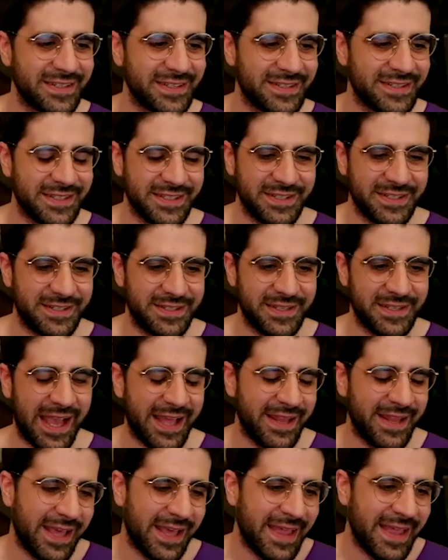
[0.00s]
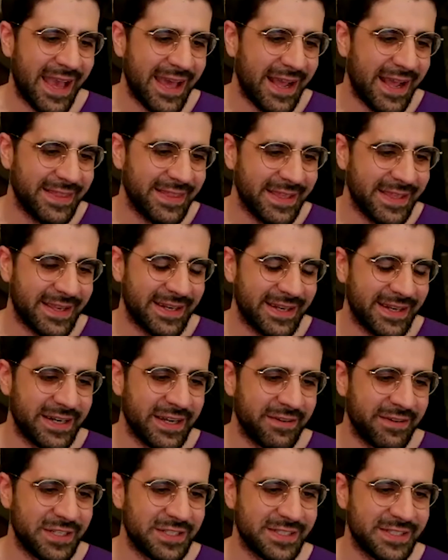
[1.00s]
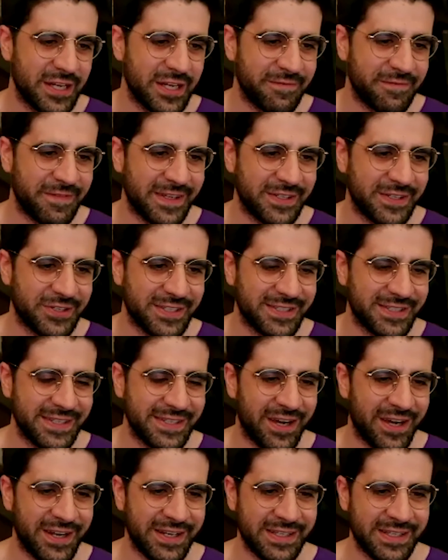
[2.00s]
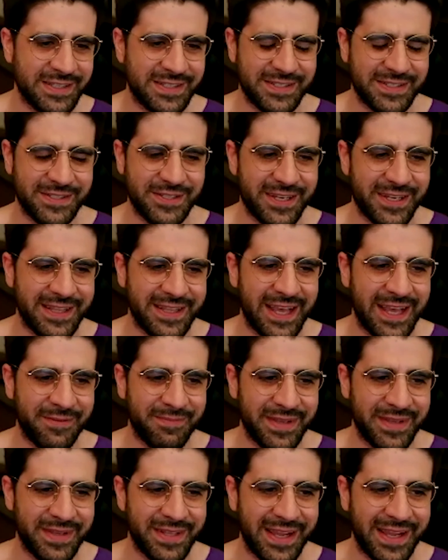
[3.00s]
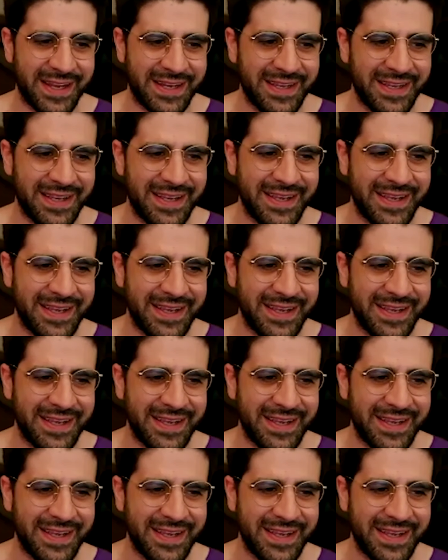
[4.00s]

to and, and that I think in and of itself, I trust the audience to look at that and be like,